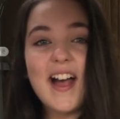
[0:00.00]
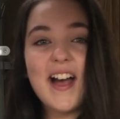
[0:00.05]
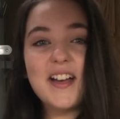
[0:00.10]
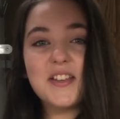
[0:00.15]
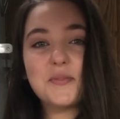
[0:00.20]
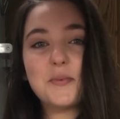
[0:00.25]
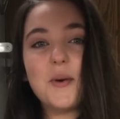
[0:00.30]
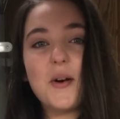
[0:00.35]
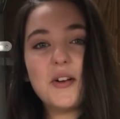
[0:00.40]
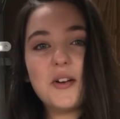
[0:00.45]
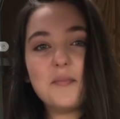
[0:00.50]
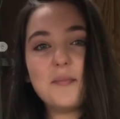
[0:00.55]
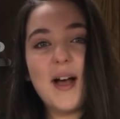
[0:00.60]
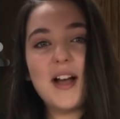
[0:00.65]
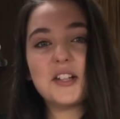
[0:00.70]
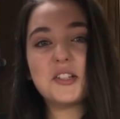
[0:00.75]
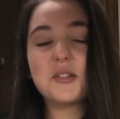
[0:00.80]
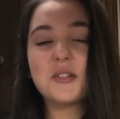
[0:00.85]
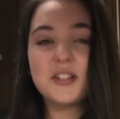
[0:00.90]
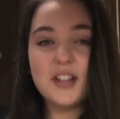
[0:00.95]
guys, welcome
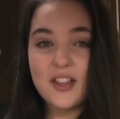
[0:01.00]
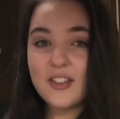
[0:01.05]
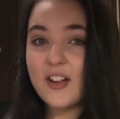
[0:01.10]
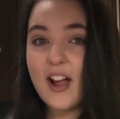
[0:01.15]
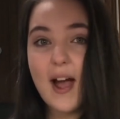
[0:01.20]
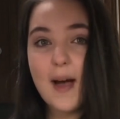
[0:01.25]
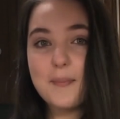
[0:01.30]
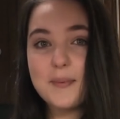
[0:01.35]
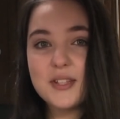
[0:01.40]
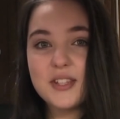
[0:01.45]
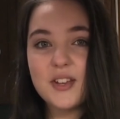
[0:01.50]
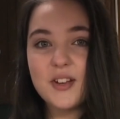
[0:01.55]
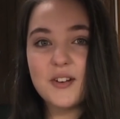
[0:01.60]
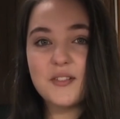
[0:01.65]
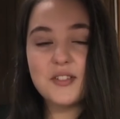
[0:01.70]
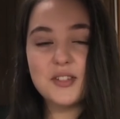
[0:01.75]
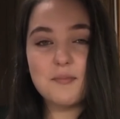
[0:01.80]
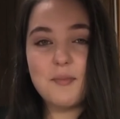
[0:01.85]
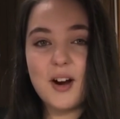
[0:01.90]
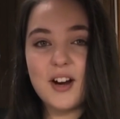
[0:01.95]
back to another episode
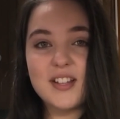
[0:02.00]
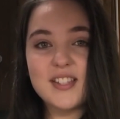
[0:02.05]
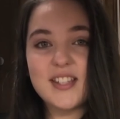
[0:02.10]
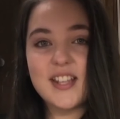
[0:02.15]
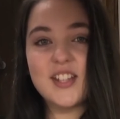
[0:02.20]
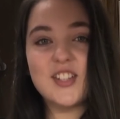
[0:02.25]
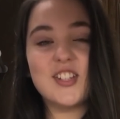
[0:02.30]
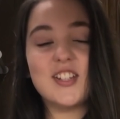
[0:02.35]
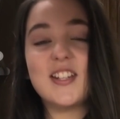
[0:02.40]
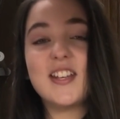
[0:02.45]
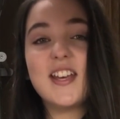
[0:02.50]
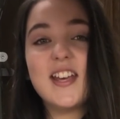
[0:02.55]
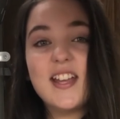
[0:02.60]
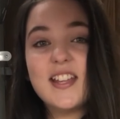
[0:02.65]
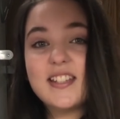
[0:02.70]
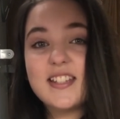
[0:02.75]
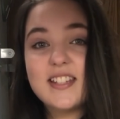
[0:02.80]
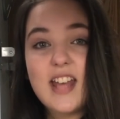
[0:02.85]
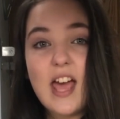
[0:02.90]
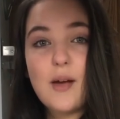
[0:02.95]
of Samara's Kitchen.
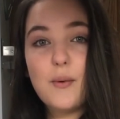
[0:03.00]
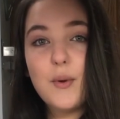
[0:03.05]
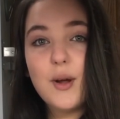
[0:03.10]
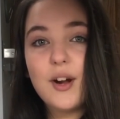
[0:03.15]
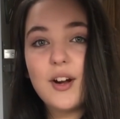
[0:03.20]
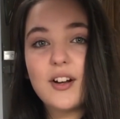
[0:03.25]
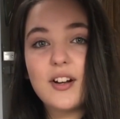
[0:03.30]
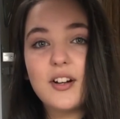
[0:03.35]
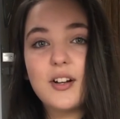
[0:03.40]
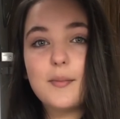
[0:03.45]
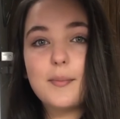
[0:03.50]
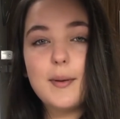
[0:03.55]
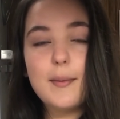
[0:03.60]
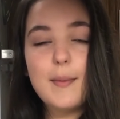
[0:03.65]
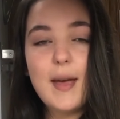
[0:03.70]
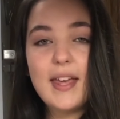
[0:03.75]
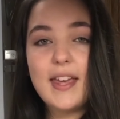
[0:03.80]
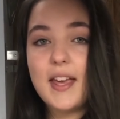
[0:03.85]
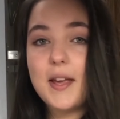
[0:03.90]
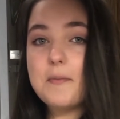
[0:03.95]
Today we are going to be
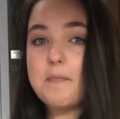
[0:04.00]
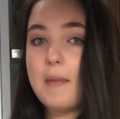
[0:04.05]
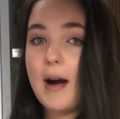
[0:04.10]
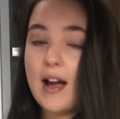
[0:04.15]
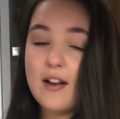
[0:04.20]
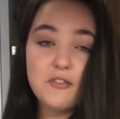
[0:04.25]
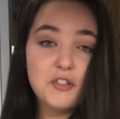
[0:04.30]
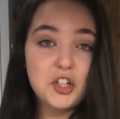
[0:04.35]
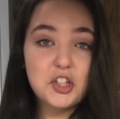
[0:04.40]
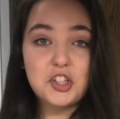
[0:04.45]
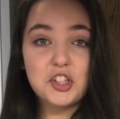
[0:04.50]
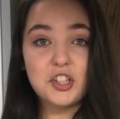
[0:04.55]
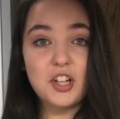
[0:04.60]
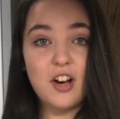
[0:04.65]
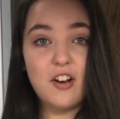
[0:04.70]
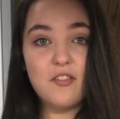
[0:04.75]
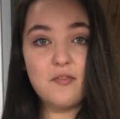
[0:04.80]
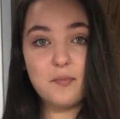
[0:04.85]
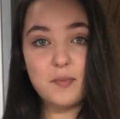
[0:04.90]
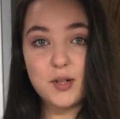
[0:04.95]
making my version
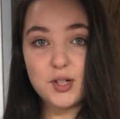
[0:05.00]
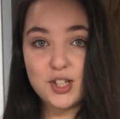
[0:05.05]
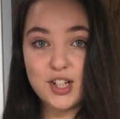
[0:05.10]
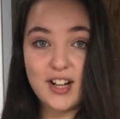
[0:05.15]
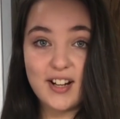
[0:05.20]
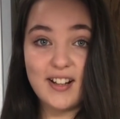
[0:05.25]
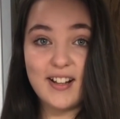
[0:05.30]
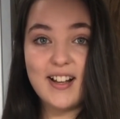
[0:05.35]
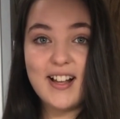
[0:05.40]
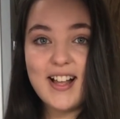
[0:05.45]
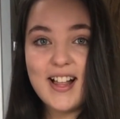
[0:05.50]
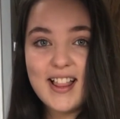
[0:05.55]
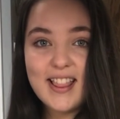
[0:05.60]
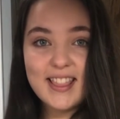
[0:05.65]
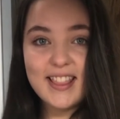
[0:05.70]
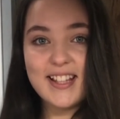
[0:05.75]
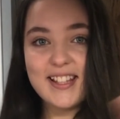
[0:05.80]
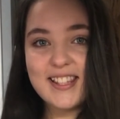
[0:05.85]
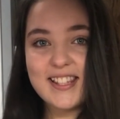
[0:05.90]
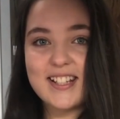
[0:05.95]
of bruschetta.
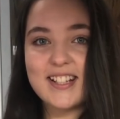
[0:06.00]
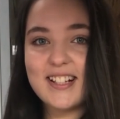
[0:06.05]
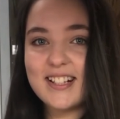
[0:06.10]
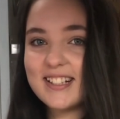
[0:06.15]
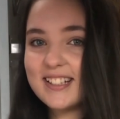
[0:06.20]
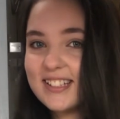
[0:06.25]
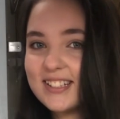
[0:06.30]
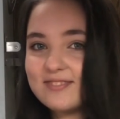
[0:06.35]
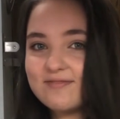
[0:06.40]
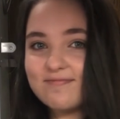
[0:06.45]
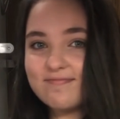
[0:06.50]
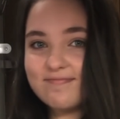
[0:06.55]
Let's cook.